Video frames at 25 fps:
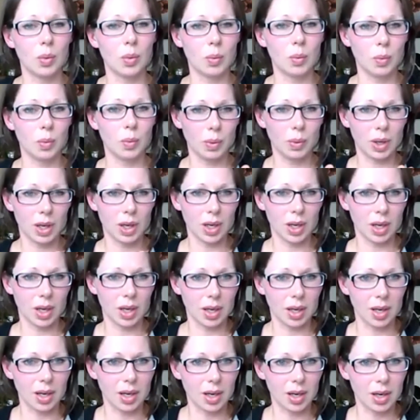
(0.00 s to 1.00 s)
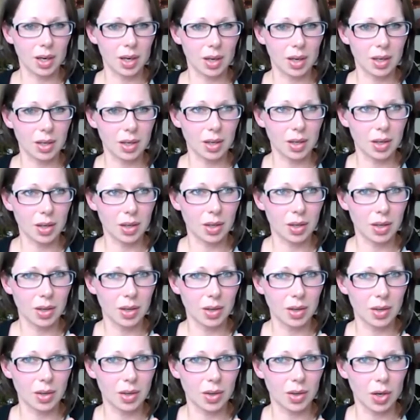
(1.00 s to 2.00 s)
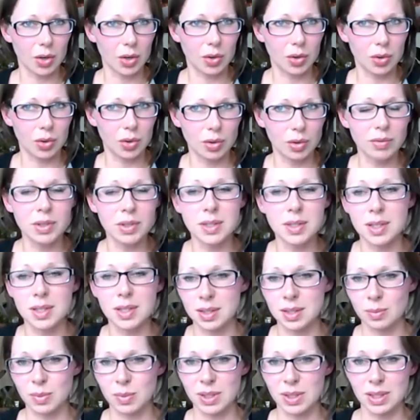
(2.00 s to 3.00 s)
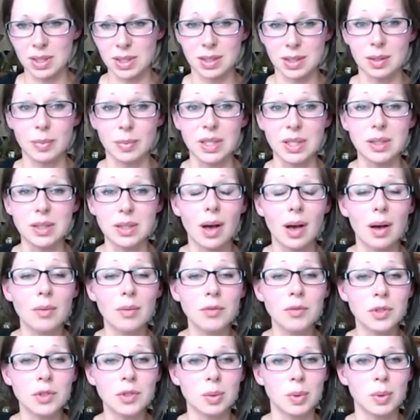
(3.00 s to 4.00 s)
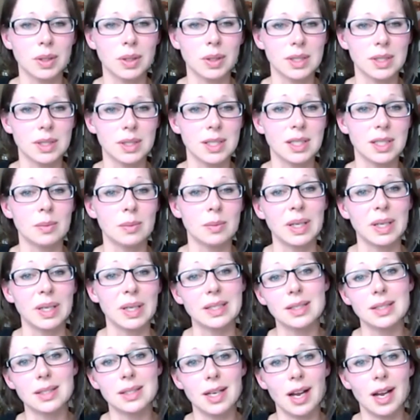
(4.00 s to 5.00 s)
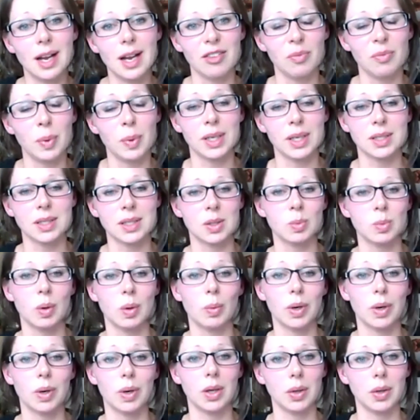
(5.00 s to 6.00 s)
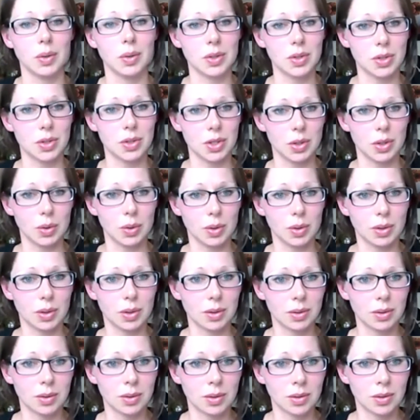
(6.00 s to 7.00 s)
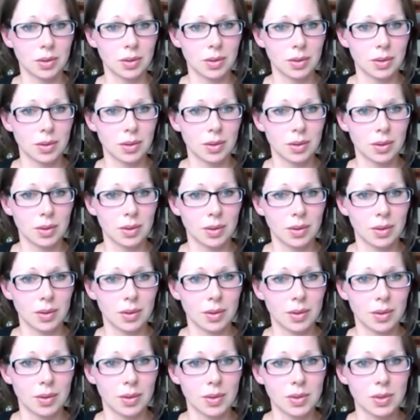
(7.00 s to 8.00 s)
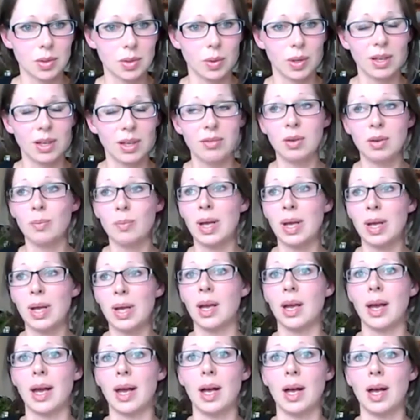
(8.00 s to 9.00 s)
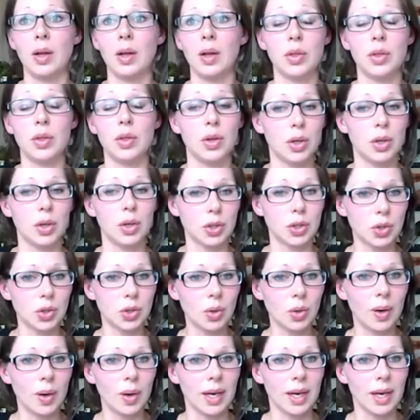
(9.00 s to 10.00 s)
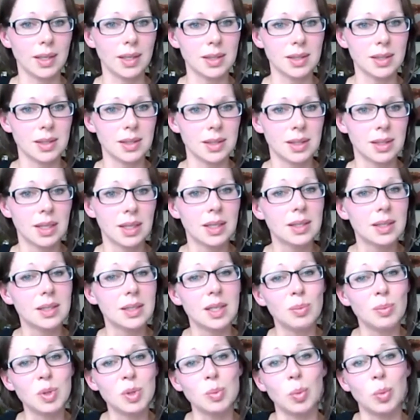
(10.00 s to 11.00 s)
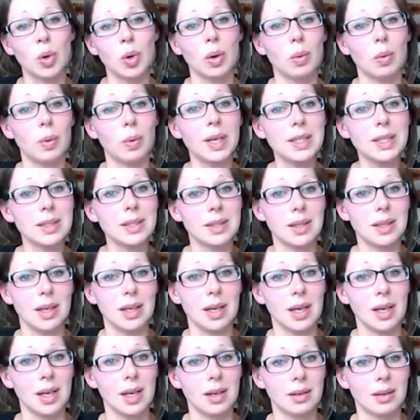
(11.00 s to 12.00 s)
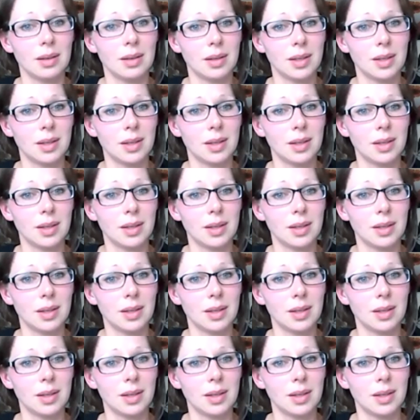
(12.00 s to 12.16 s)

we our nervous system sees them as comfortable sees them as safe because it's what we're used to so even making a healthier choice seems more risky